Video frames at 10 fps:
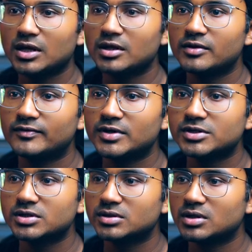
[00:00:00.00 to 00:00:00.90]
the
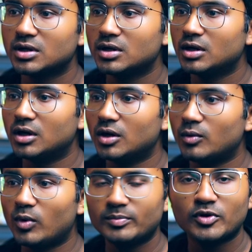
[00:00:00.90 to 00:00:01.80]
version uh,
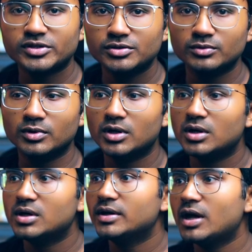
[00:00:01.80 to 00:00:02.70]
one point two.
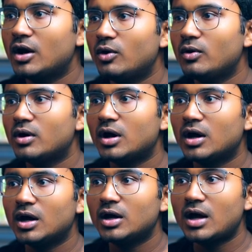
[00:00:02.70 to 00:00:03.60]
Now,
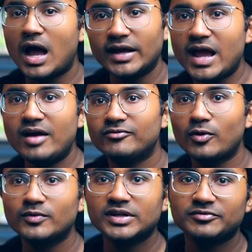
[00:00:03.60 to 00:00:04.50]
Uh, I have
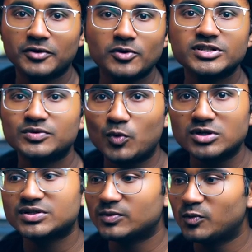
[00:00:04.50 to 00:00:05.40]
already forgotten
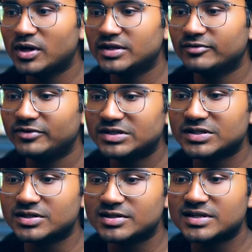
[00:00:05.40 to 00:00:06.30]
what were the
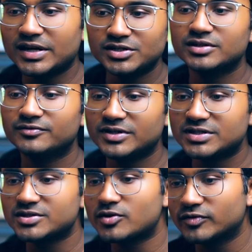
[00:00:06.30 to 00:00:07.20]
features, initial
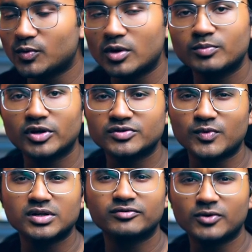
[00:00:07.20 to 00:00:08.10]
features of the one point one.
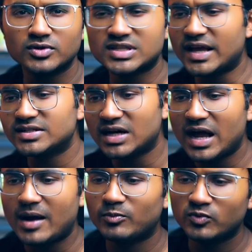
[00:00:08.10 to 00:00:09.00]
Of course, the entire
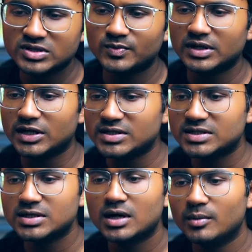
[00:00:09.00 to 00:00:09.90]
app was released,
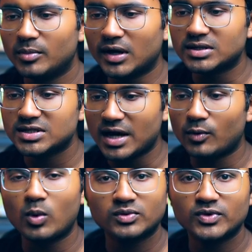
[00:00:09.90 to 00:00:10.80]
but yeah,
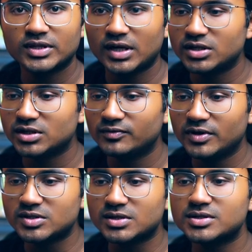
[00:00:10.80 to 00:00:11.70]
what were the initial
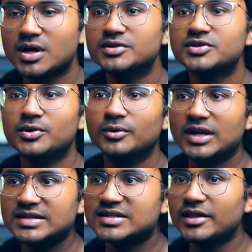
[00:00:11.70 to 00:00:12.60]
features? So let
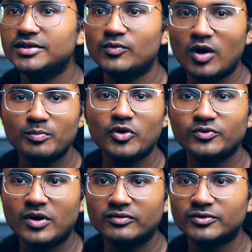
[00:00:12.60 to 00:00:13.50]
us get the one point
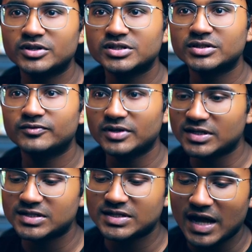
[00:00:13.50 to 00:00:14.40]
one version
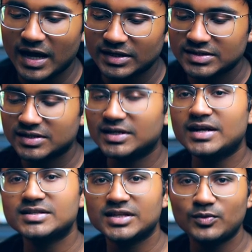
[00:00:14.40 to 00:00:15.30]
first and let us
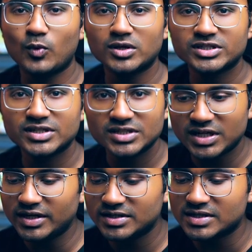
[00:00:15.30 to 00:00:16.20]
see what
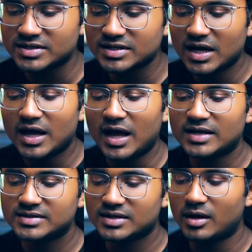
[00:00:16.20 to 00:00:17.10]
changes
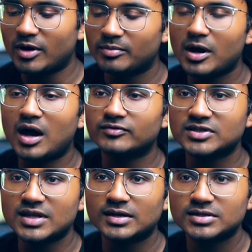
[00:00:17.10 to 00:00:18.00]
has come up after
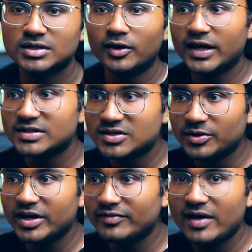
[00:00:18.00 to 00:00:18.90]
that. Okay, so
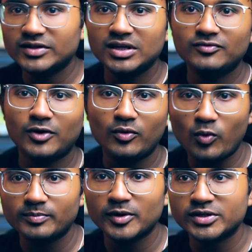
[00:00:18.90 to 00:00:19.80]
here we have the Evolve one
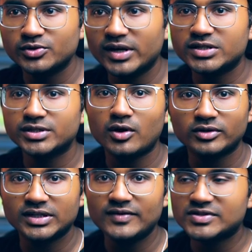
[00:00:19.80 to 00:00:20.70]
point two edition on the
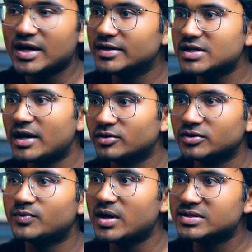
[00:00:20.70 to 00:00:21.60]
left side, and on the
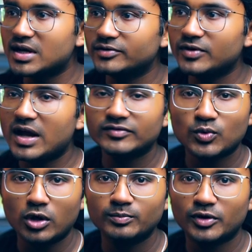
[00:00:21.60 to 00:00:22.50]
right side we have the
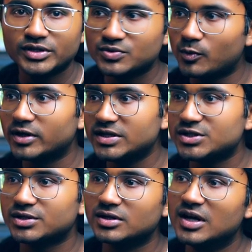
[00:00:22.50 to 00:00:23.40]
one point one
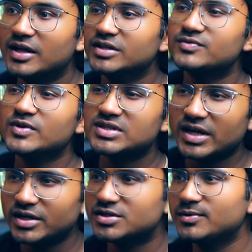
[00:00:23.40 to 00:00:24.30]
edition. This was the
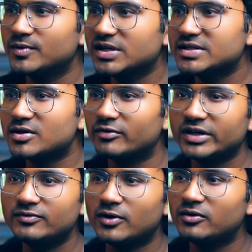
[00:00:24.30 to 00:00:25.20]
initial release of
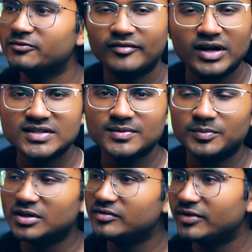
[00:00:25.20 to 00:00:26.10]
Evolve. Very
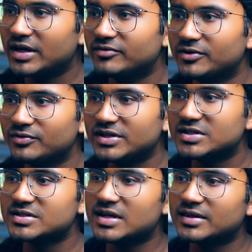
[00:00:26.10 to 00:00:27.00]
simple, very few
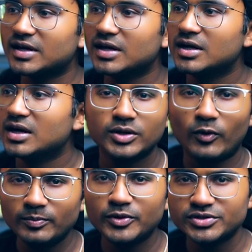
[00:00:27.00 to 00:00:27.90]
features are there. The one
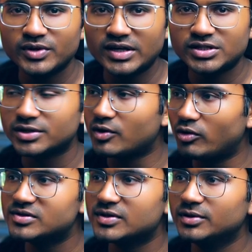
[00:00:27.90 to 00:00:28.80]
point two edition
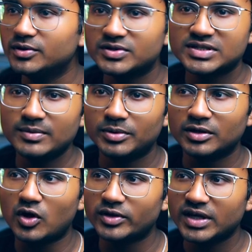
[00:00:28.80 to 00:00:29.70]
also looks simple
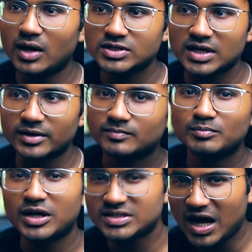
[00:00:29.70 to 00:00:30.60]
on the outside,
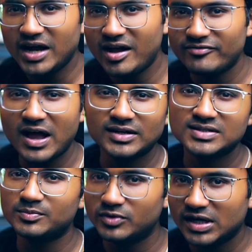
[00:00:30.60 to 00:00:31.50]
but I have added
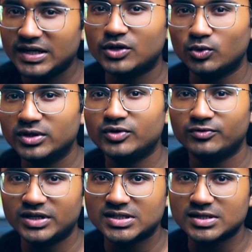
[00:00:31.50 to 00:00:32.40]
some really cool new
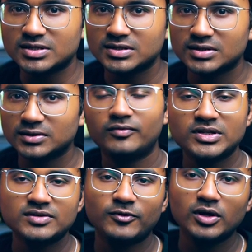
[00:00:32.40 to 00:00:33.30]
features. First
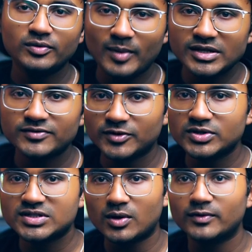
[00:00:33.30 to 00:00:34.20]
of all, you might have
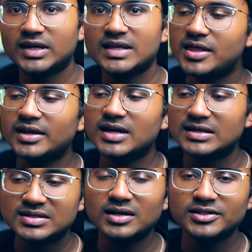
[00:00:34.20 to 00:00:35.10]
noticed already that I
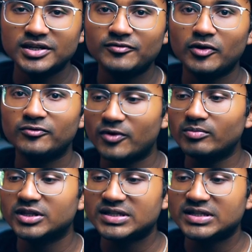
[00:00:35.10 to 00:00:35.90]
started Evolve from the